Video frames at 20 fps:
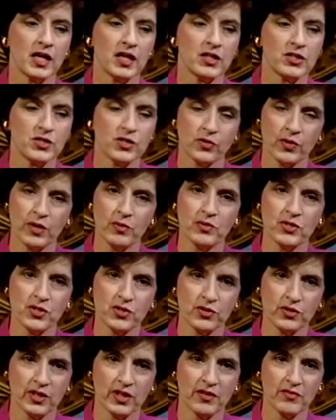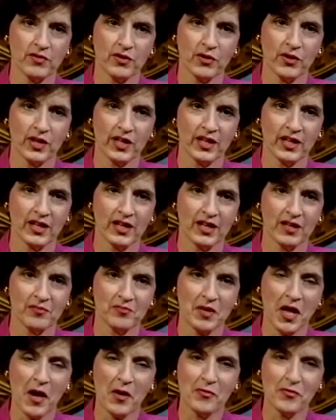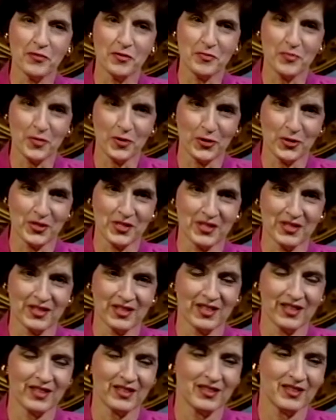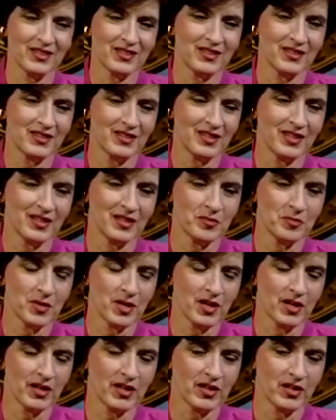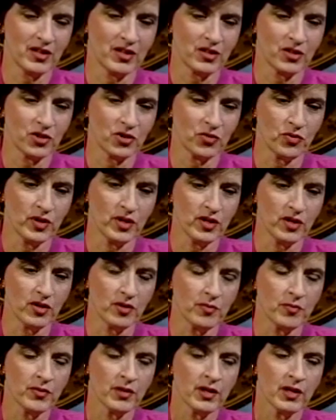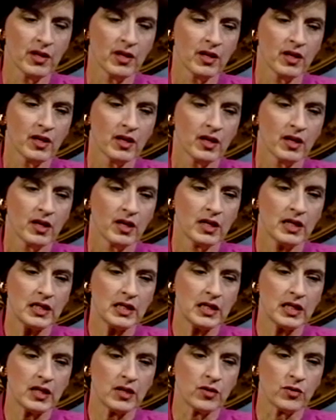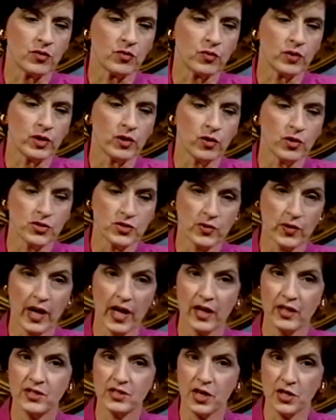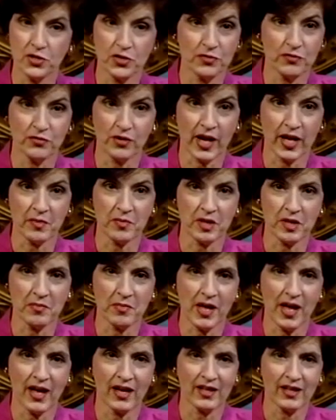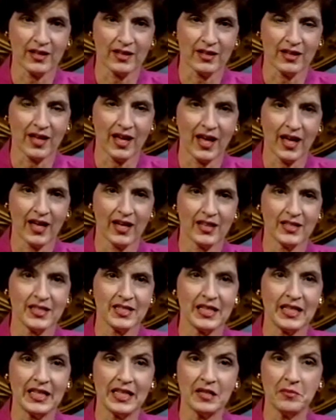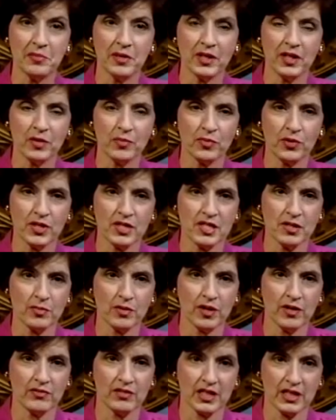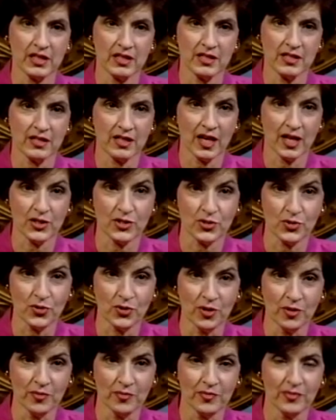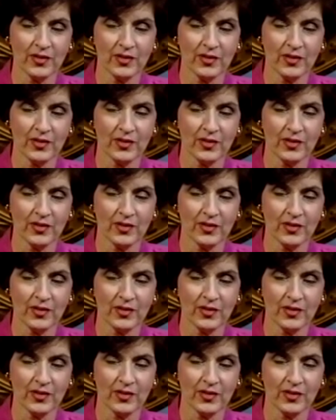So he was certainly a very helpful person in my career. We also had Dr. Frank McMacken, and he had been the principal of Dickinson High School.